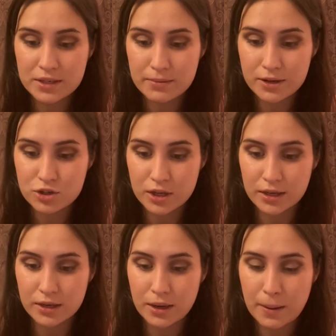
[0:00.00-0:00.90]
to
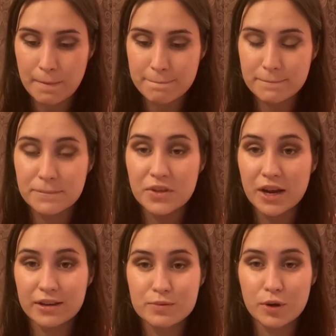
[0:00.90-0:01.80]
mention the
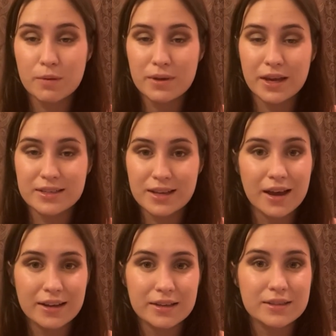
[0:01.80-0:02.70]
next book because that
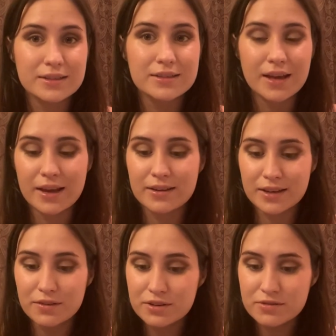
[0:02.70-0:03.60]
is a
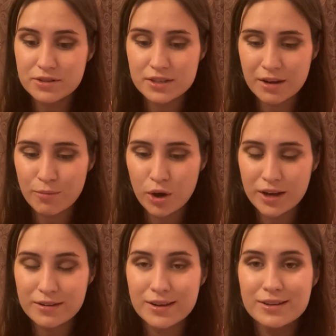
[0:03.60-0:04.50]
gift for
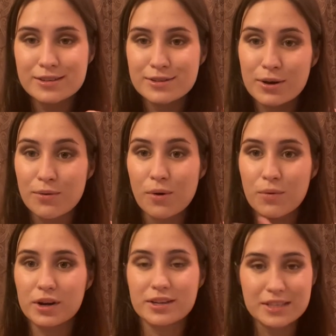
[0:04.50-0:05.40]
someone, so
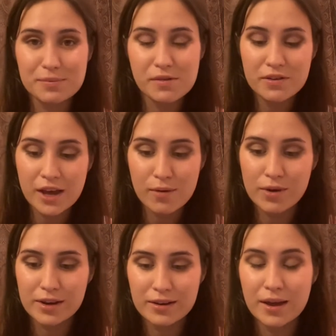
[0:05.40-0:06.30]
I'm skip over that
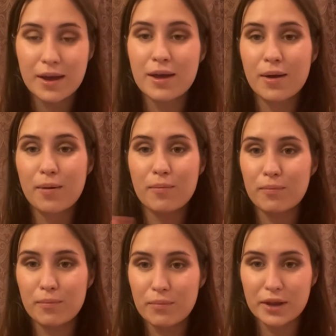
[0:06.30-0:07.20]
one.
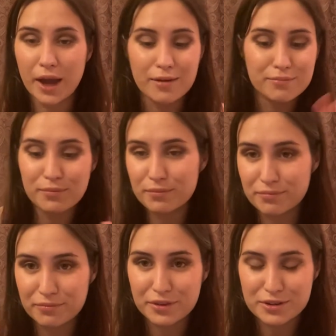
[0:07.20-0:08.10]
But yeah,
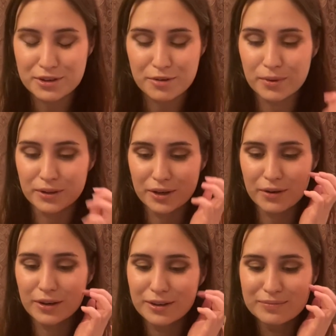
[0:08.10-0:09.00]
there's another book that I
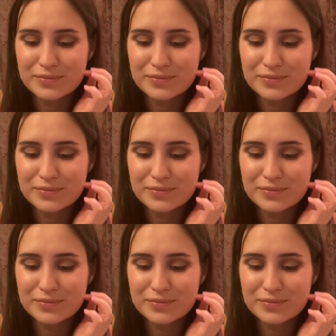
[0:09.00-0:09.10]
read.